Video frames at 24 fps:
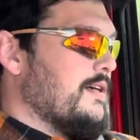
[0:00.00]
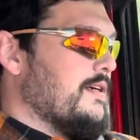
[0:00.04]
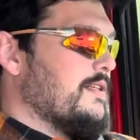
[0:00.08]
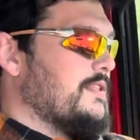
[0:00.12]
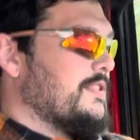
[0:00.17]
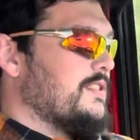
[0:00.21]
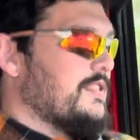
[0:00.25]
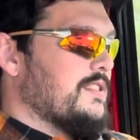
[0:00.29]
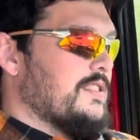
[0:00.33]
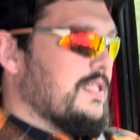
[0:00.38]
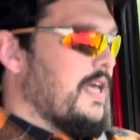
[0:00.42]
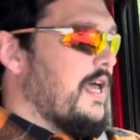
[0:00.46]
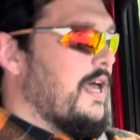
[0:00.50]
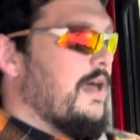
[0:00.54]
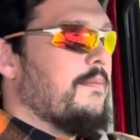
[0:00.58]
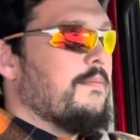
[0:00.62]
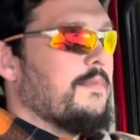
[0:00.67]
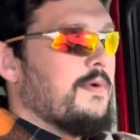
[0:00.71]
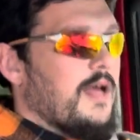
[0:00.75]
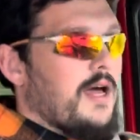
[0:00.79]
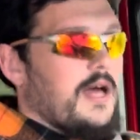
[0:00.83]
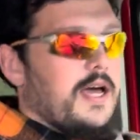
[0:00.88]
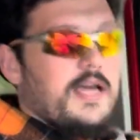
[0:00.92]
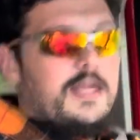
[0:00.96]
just the
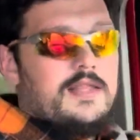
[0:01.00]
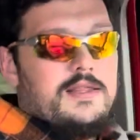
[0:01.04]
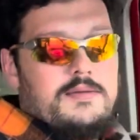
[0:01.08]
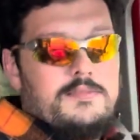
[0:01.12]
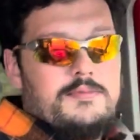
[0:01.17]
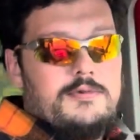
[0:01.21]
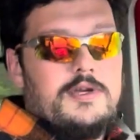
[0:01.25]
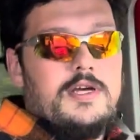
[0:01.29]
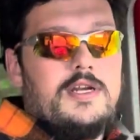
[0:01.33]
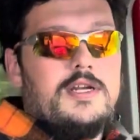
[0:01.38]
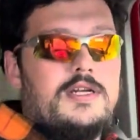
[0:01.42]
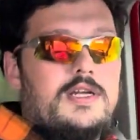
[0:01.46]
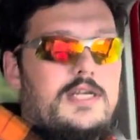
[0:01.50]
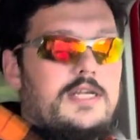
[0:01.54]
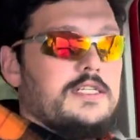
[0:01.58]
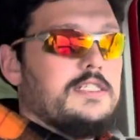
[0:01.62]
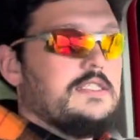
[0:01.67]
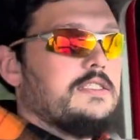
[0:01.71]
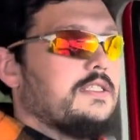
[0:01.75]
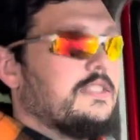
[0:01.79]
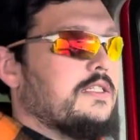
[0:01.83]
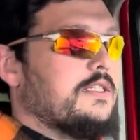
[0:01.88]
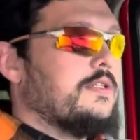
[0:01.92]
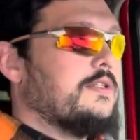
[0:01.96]
M9, the Beretta
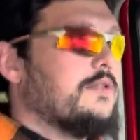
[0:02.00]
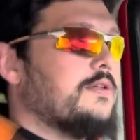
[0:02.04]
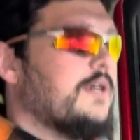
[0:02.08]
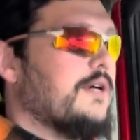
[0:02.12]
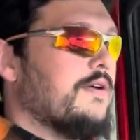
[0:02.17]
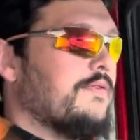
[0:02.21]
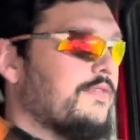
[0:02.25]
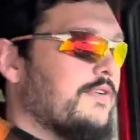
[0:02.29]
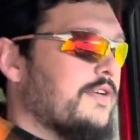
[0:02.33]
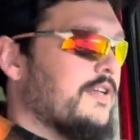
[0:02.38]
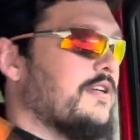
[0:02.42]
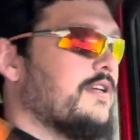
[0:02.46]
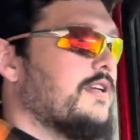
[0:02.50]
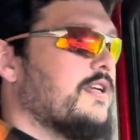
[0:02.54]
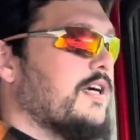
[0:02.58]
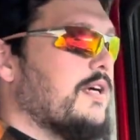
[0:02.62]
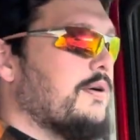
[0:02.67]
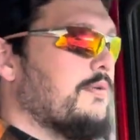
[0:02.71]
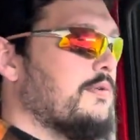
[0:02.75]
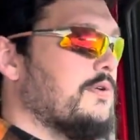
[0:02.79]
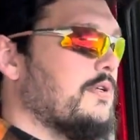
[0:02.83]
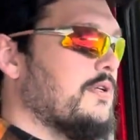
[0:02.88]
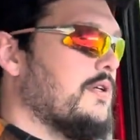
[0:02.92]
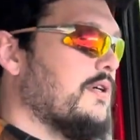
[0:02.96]
92. I figured
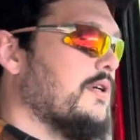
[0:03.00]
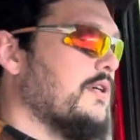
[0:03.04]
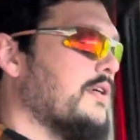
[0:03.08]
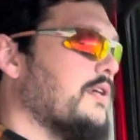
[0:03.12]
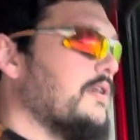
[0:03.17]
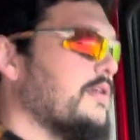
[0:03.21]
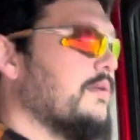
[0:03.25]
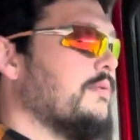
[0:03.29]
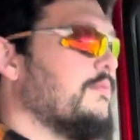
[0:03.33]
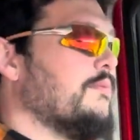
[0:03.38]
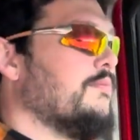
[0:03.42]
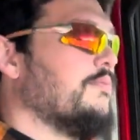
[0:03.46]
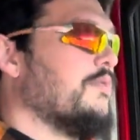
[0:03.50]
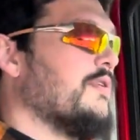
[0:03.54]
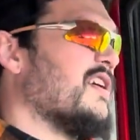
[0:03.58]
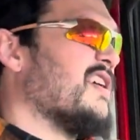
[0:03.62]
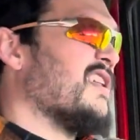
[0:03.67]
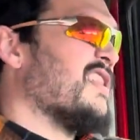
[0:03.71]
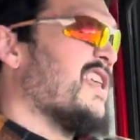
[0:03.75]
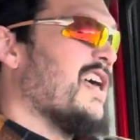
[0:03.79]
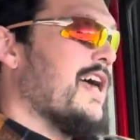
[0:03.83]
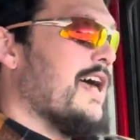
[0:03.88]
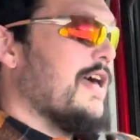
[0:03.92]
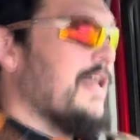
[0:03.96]
I would
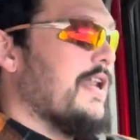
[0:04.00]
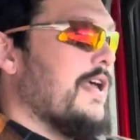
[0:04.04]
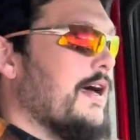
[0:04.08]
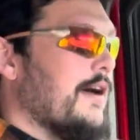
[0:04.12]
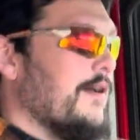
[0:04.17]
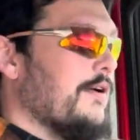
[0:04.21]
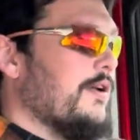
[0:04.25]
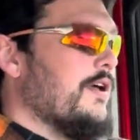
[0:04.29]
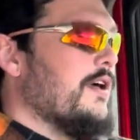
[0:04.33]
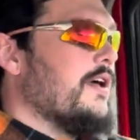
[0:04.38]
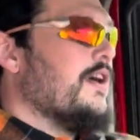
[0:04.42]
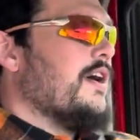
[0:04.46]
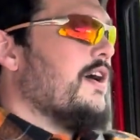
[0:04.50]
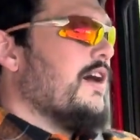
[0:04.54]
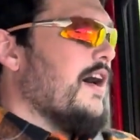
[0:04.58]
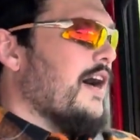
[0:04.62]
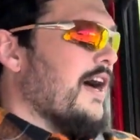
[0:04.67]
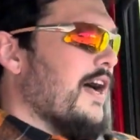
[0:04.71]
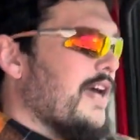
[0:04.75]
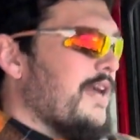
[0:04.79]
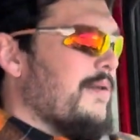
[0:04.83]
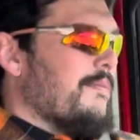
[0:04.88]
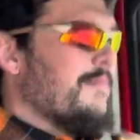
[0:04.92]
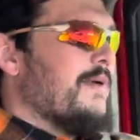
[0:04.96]
bring that out.
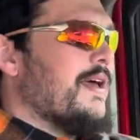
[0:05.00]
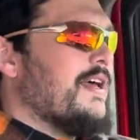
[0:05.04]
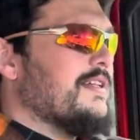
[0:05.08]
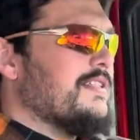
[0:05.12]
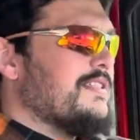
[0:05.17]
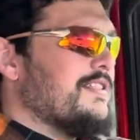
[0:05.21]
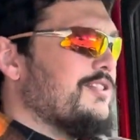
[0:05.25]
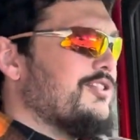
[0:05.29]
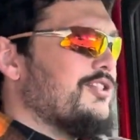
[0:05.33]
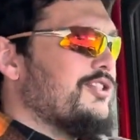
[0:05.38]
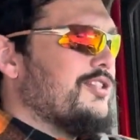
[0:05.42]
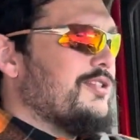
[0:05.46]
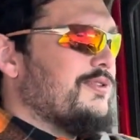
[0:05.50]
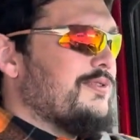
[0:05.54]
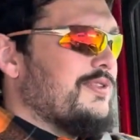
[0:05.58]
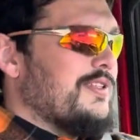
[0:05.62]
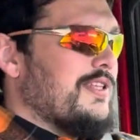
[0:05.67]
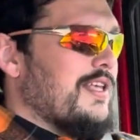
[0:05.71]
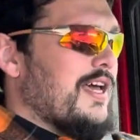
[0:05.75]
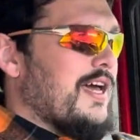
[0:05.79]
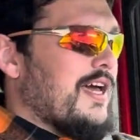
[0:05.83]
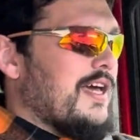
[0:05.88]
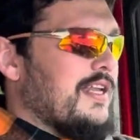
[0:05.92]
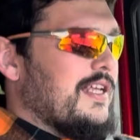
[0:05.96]
I had meant to
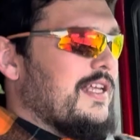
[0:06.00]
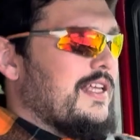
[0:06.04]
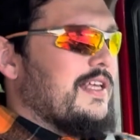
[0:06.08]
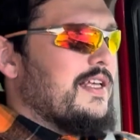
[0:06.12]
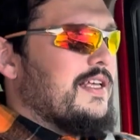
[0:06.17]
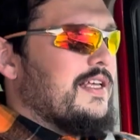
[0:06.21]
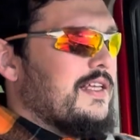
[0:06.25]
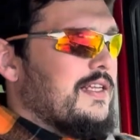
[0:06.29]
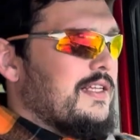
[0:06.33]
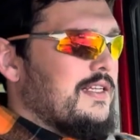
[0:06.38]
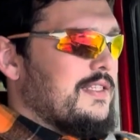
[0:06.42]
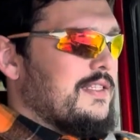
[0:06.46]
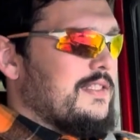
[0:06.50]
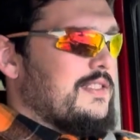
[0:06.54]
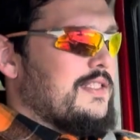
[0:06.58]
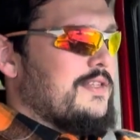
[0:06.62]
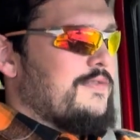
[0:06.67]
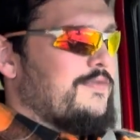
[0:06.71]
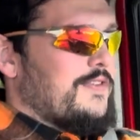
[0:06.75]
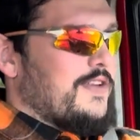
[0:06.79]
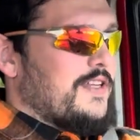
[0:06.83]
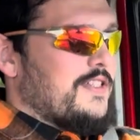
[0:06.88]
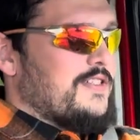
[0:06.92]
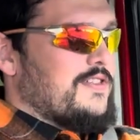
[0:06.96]
shoot that in
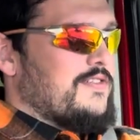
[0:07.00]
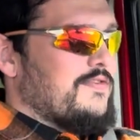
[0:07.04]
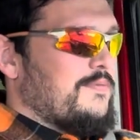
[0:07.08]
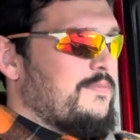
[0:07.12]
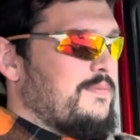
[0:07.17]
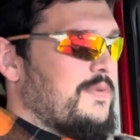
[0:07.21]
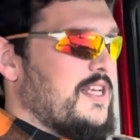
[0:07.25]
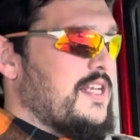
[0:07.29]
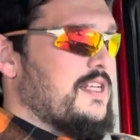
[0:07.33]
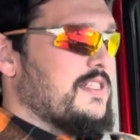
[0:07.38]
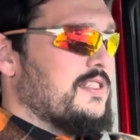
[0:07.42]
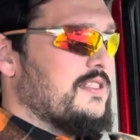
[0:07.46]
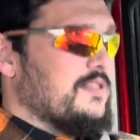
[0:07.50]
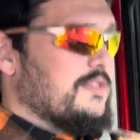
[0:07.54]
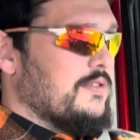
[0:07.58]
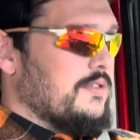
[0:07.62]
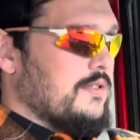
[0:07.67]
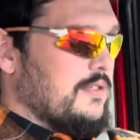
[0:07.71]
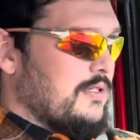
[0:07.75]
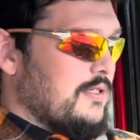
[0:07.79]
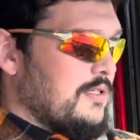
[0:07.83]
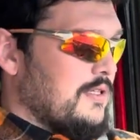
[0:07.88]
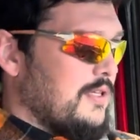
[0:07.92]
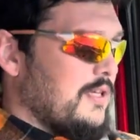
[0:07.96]
defensive
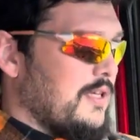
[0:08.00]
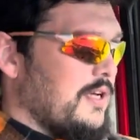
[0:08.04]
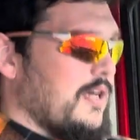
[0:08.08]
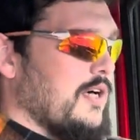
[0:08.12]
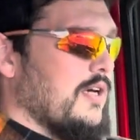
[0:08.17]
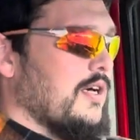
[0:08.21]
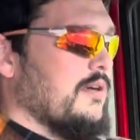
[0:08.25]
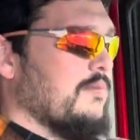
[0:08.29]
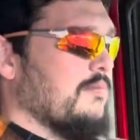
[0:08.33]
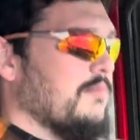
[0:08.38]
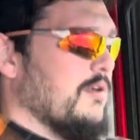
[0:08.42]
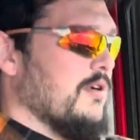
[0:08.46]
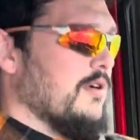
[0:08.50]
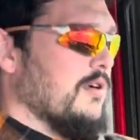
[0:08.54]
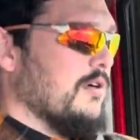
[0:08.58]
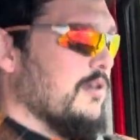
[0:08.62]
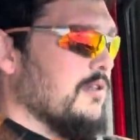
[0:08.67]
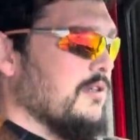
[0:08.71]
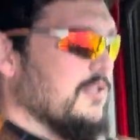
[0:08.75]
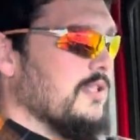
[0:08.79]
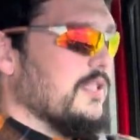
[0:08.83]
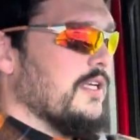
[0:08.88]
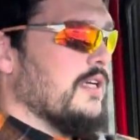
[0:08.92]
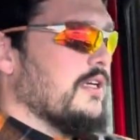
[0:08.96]
pistol
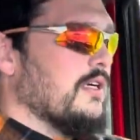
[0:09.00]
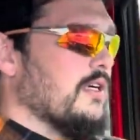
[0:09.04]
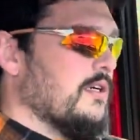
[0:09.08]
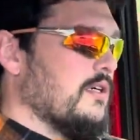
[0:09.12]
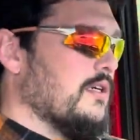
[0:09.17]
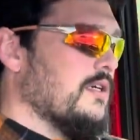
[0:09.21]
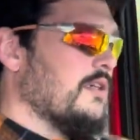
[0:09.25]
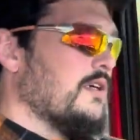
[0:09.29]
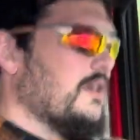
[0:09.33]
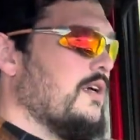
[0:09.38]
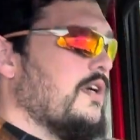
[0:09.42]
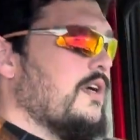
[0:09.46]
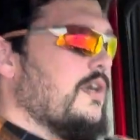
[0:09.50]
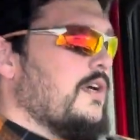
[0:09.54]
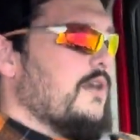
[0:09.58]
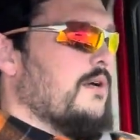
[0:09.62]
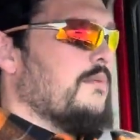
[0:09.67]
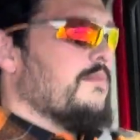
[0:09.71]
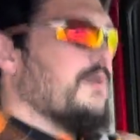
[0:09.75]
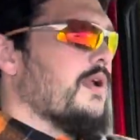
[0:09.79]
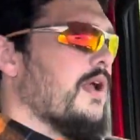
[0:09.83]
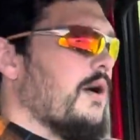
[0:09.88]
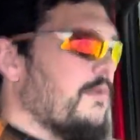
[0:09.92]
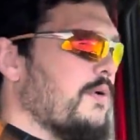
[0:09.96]
earlier,
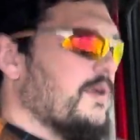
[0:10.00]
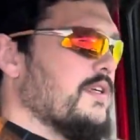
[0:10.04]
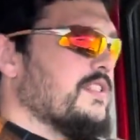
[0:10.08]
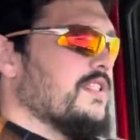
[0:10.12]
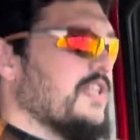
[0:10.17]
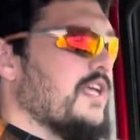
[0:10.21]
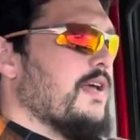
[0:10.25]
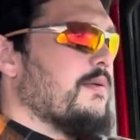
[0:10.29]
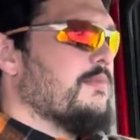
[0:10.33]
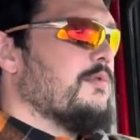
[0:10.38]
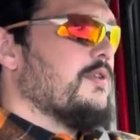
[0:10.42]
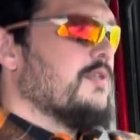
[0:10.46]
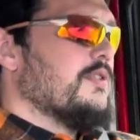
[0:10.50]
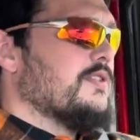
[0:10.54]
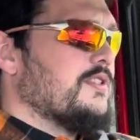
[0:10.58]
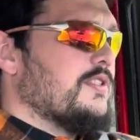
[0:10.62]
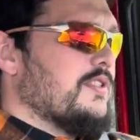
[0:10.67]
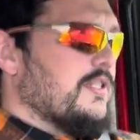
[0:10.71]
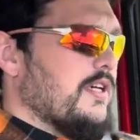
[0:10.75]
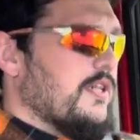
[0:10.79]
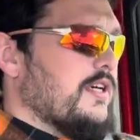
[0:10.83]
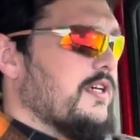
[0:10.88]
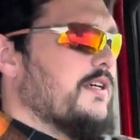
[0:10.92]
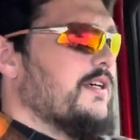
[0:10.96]
but I wasn't able
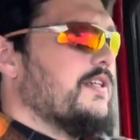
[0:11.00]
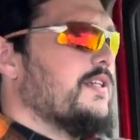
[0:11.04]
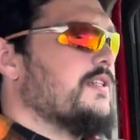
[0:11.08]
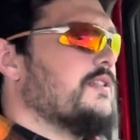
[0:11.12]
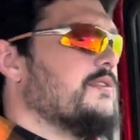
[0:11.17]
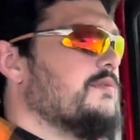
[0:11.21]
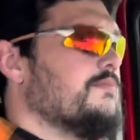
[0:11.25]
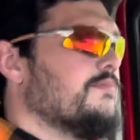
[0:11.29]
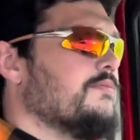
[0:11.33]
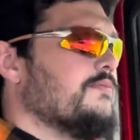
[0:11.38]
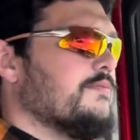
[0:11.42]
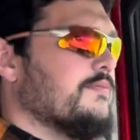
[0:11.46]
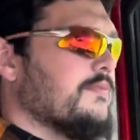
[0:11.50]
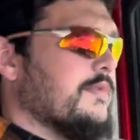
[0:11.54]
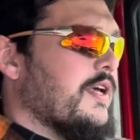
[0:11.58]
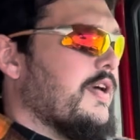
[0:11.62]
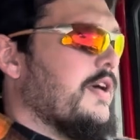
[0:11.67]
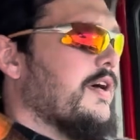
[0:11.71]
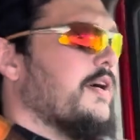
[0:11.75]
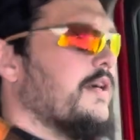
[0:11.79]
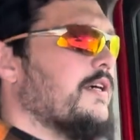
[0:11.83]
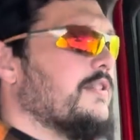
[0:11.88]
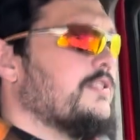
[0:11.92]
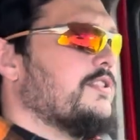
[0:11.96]
to
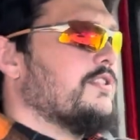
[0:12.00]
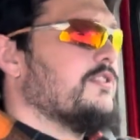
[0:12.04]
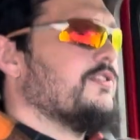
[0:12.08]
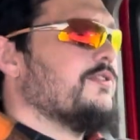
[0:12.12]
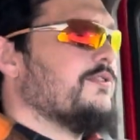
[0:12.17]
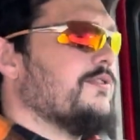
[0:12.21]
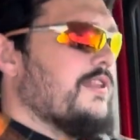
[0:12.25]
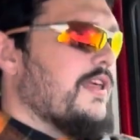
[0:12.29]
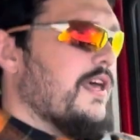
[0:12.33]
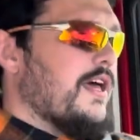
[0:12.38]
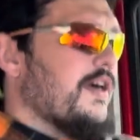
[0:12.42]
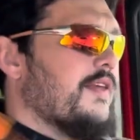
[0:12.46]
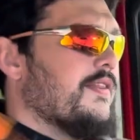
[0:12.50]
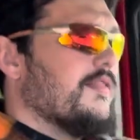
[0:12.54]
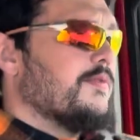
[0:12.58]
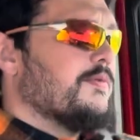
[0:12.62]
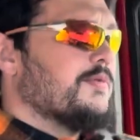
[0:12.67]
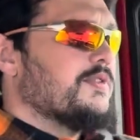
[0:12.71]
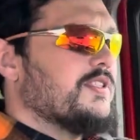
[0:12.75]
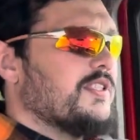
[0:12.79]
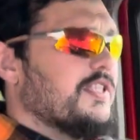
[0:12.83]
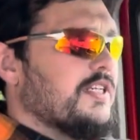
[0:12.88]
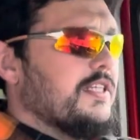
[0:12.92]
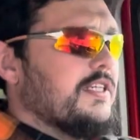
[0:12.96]
do that. There
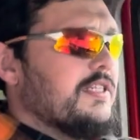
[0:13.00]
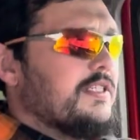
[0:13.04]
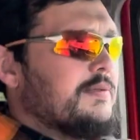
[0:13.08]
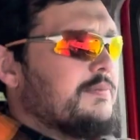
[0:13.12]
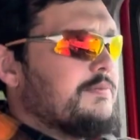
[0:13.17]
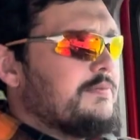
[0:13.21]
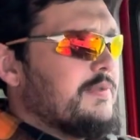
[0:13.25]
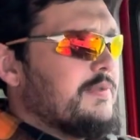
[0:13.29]
was a